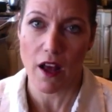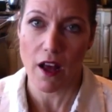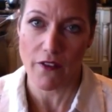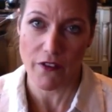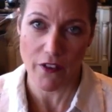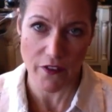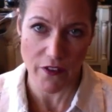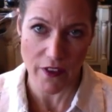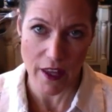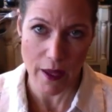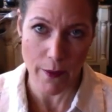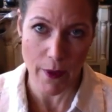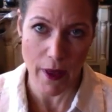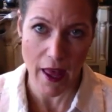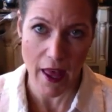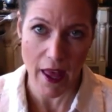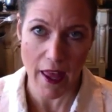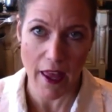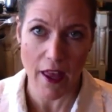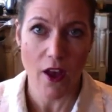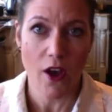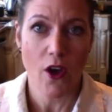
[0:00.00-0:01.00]
off of
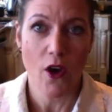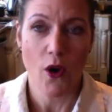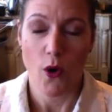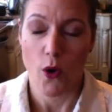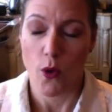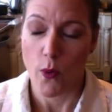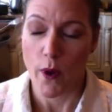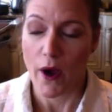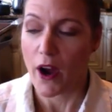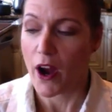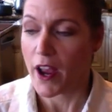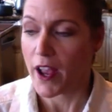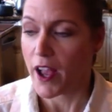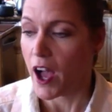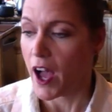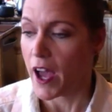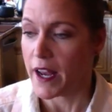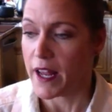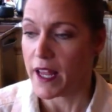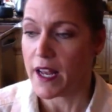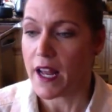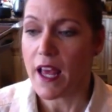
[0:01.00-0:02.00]
eBay or where I
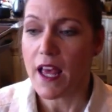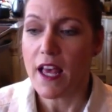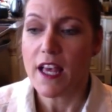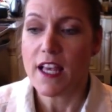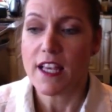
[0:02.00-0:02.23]
got it.